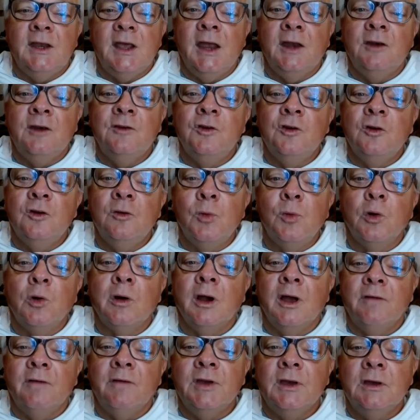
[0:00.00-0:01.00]
day, do
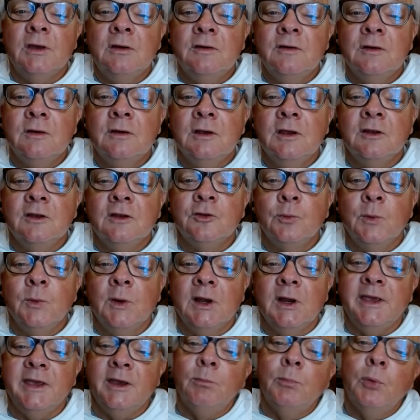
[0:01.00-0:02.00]
more of it. It's
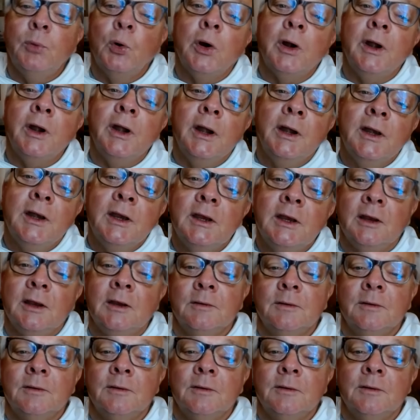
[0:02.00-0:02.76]
really important.